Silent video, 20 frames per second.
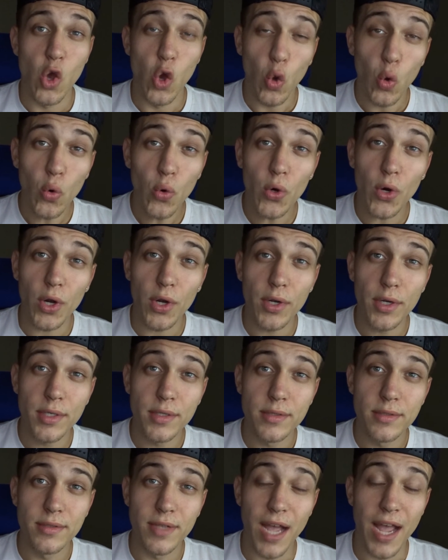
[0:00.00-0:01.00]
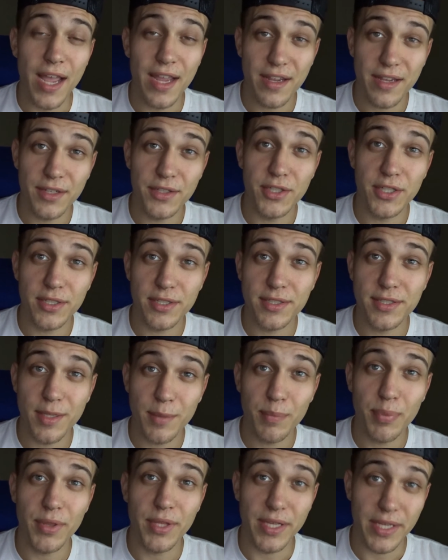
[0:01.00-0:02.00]
Or I could just
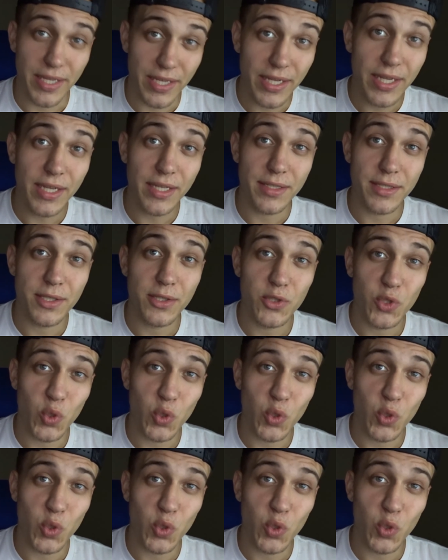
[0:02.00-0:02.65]
simply eat